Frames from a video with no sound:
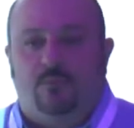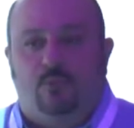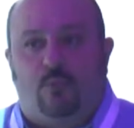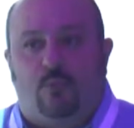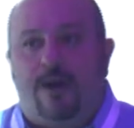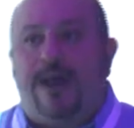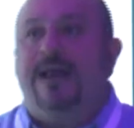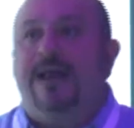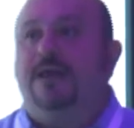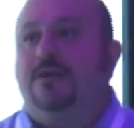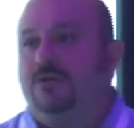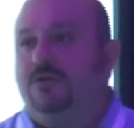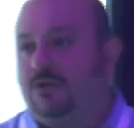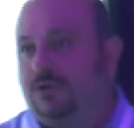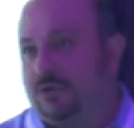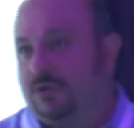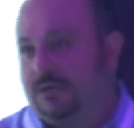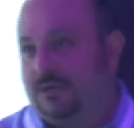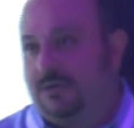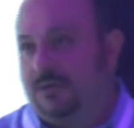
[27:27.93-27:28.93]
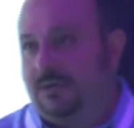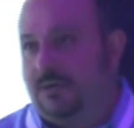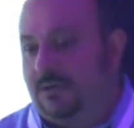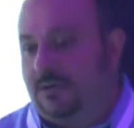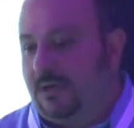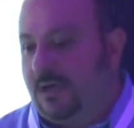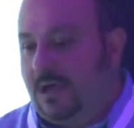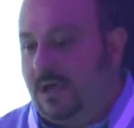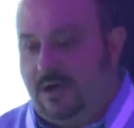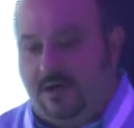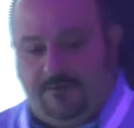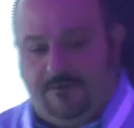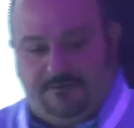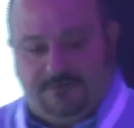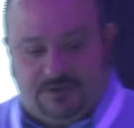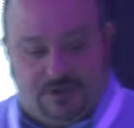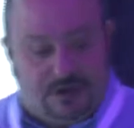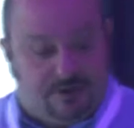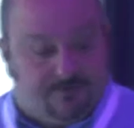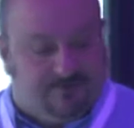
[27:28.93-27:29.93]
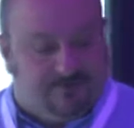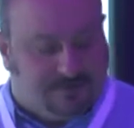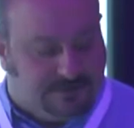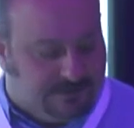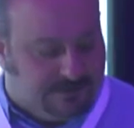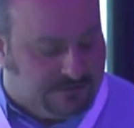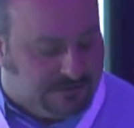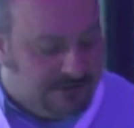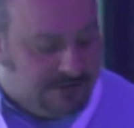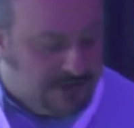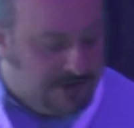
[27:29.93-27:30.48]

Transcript: range of surfaces,